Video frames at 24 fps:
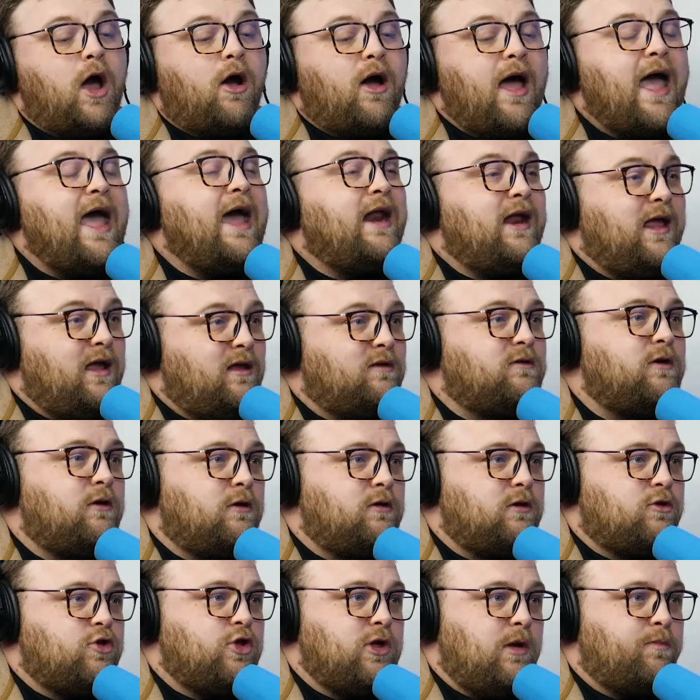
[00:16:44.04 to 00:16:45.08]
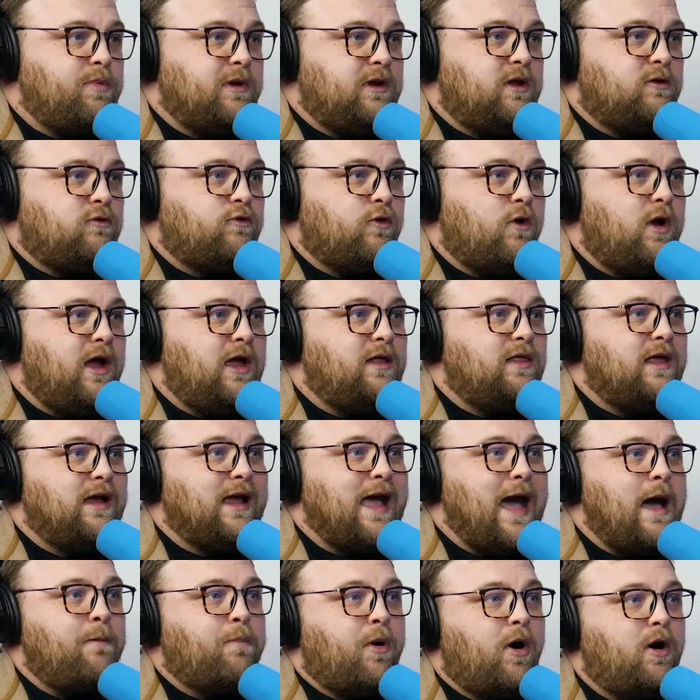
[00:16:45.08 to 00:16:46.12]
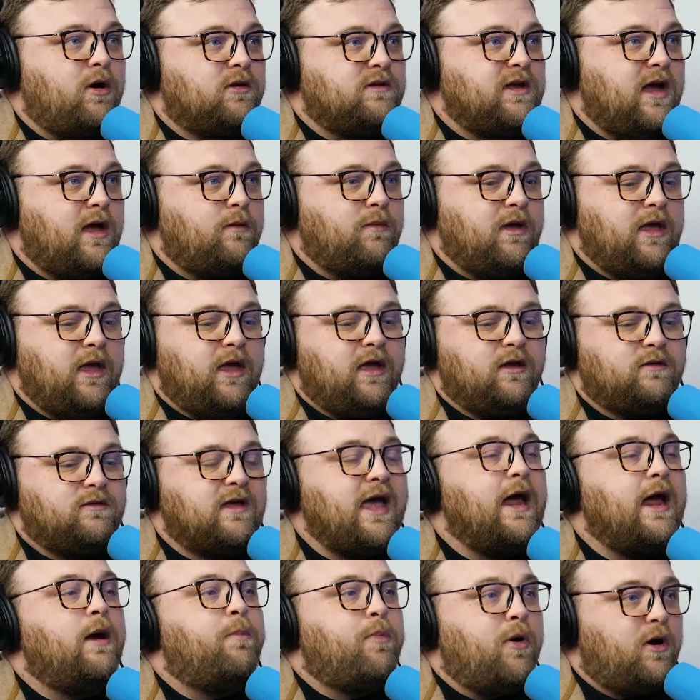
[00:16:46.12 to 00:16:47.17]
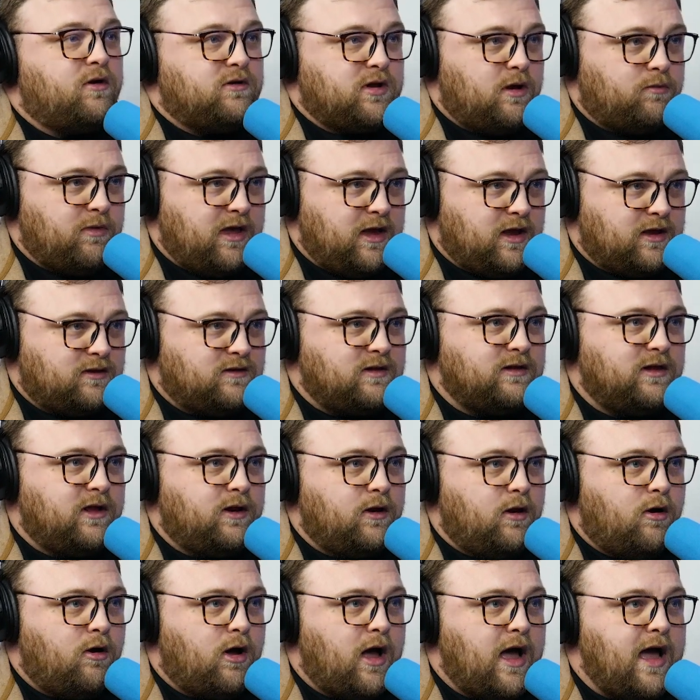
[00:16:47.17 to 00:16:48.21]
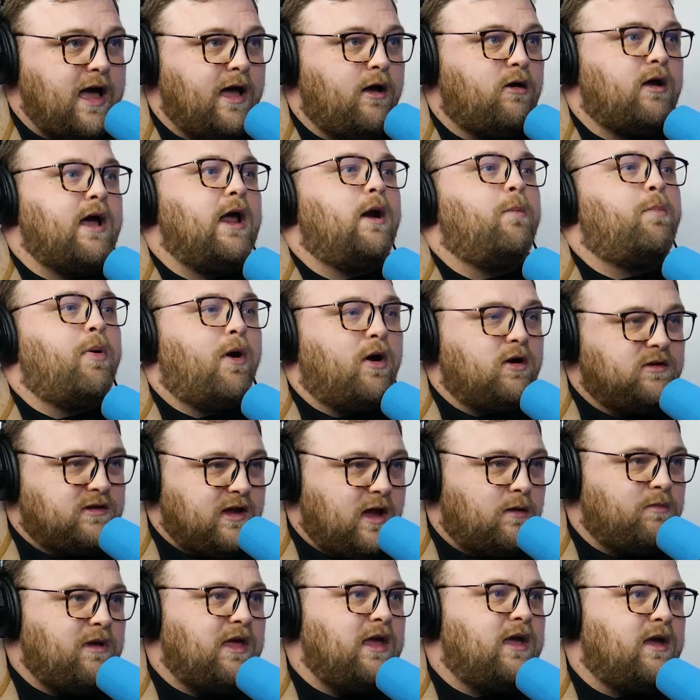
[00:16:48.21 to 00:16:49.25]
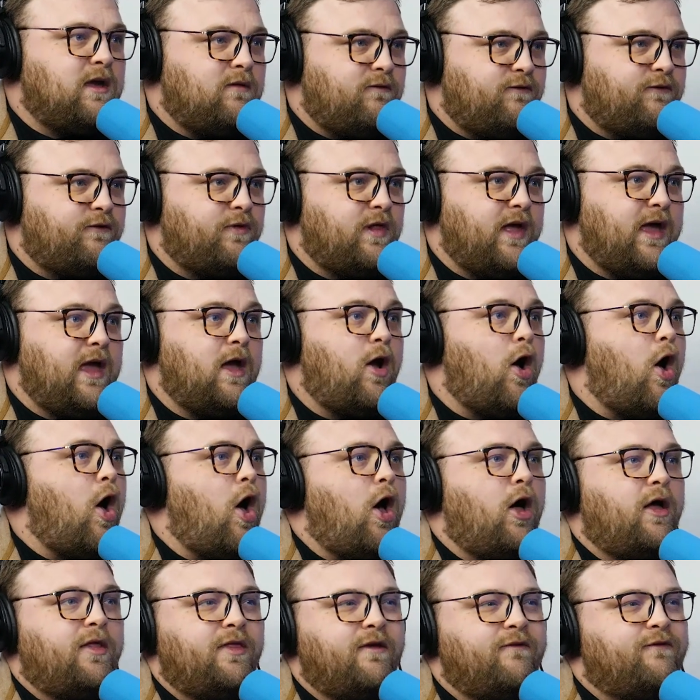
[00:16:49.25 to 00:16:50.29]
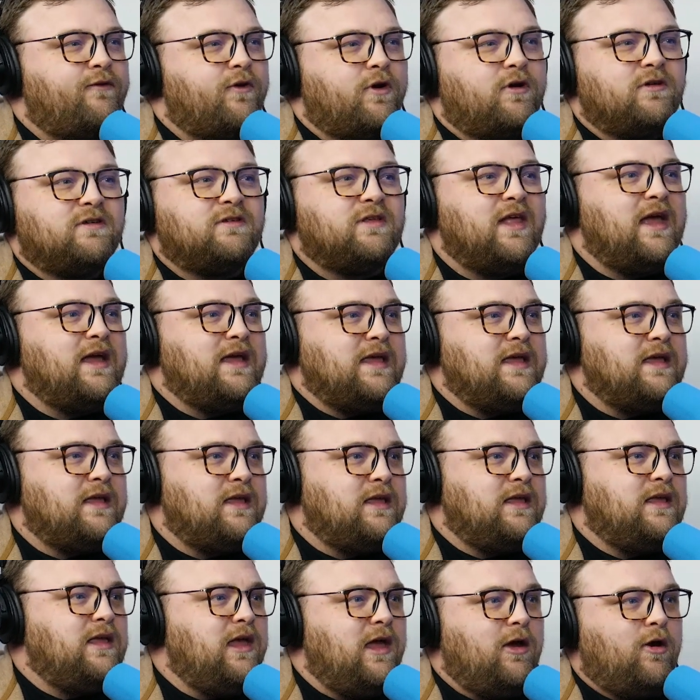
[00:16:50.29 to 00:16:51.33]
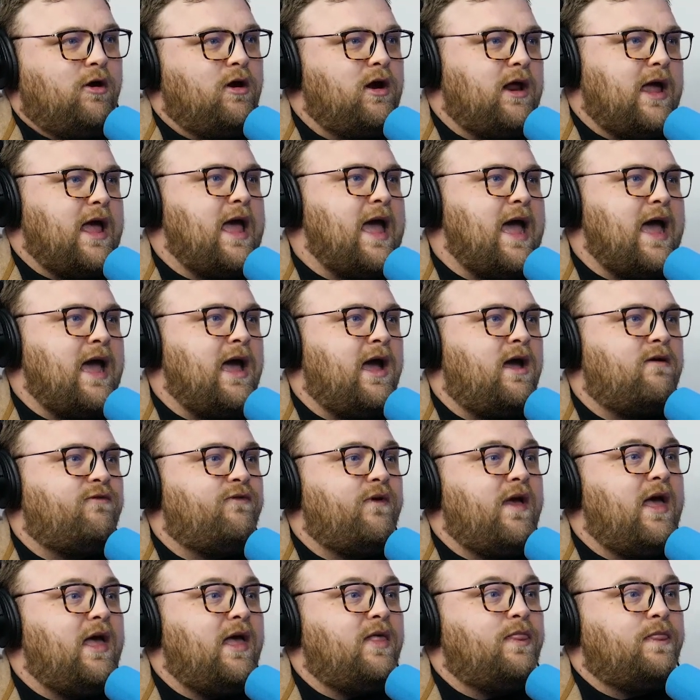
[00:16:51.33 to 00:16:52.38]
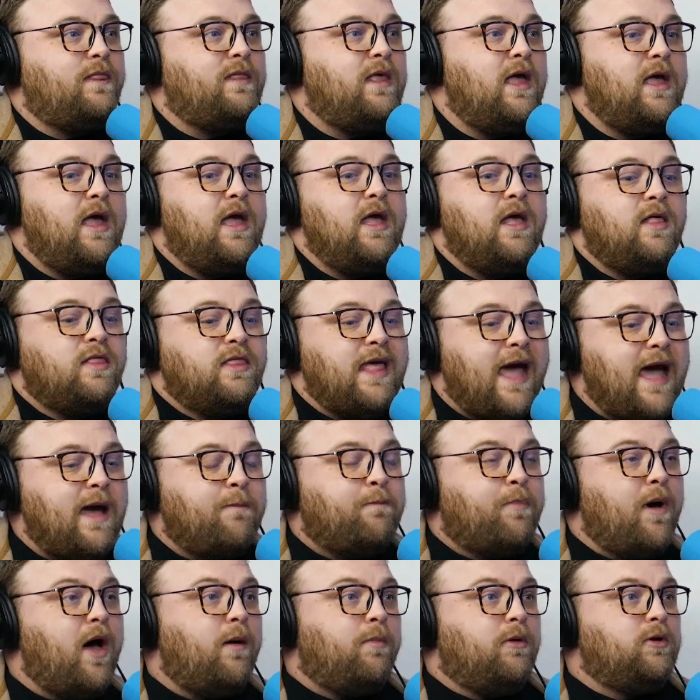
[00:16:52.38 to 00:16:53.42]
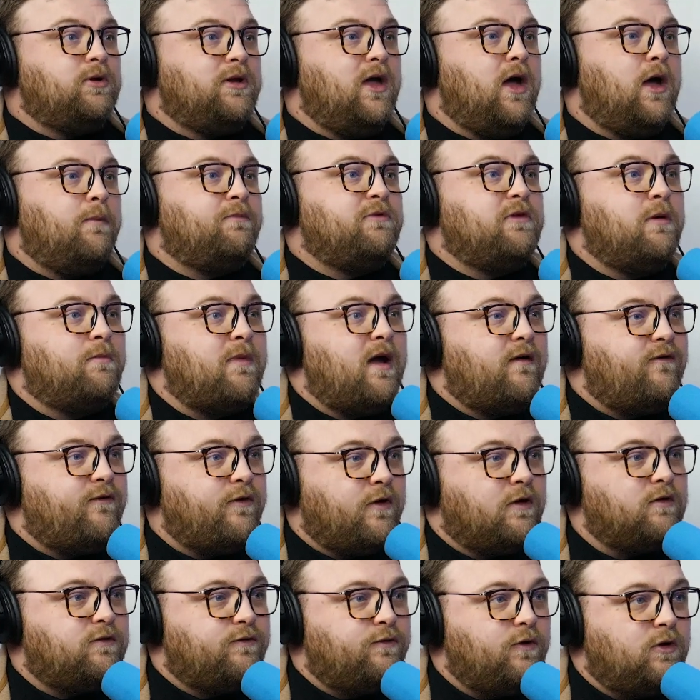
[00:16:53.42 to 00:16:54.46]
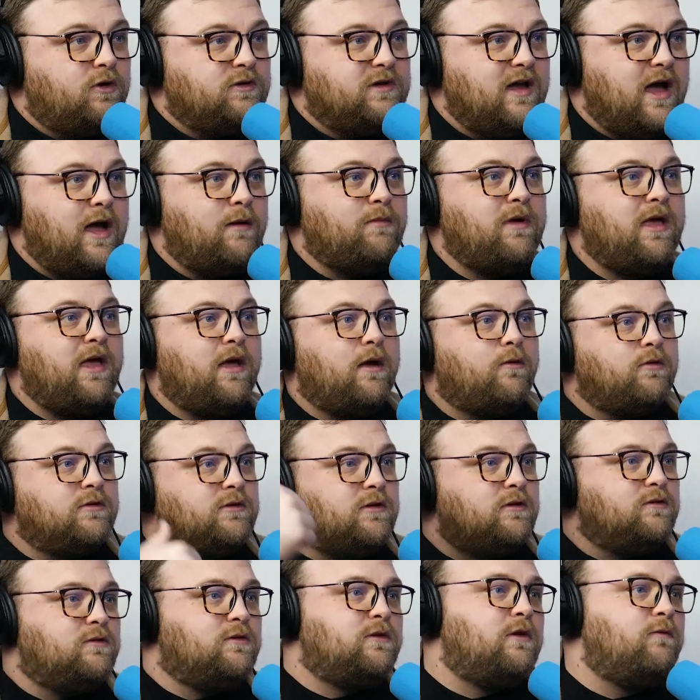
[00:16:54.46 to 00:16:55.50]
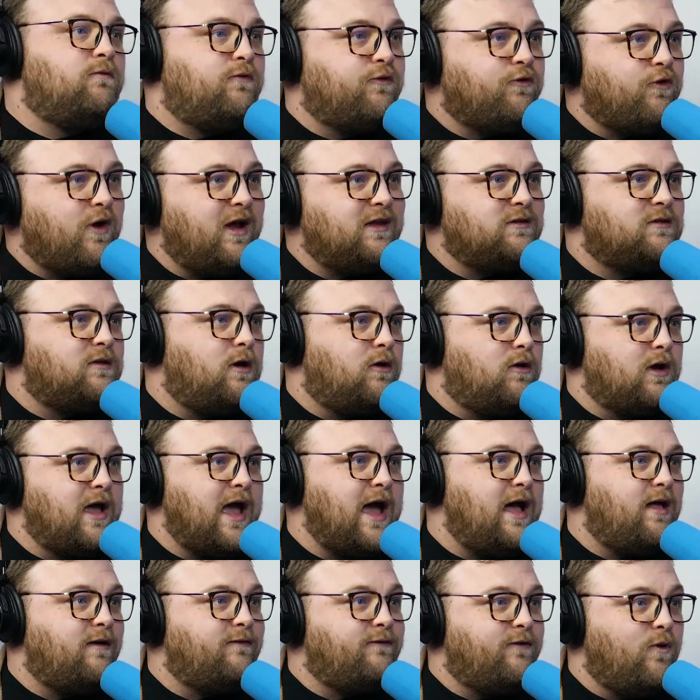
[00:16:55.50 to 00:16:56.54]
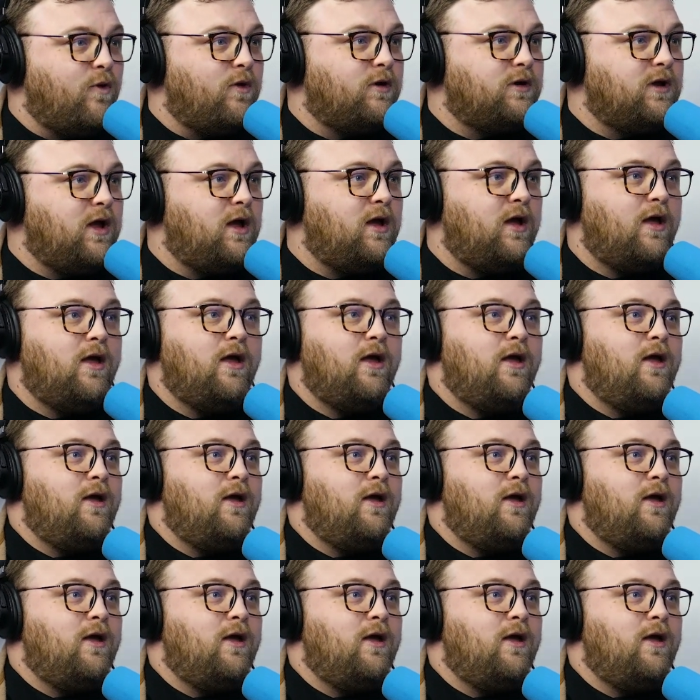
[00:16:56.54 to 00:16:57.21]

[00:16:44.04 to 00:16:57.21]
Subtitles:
No, I had an internship in Detroit and then got part-time gigs. Got a part-time gig in Toledo, Ohio, got a part-time gig in Flint, all in the first like year and a half. And that bubbled up to my first full-time gig, which is in Fresno, California.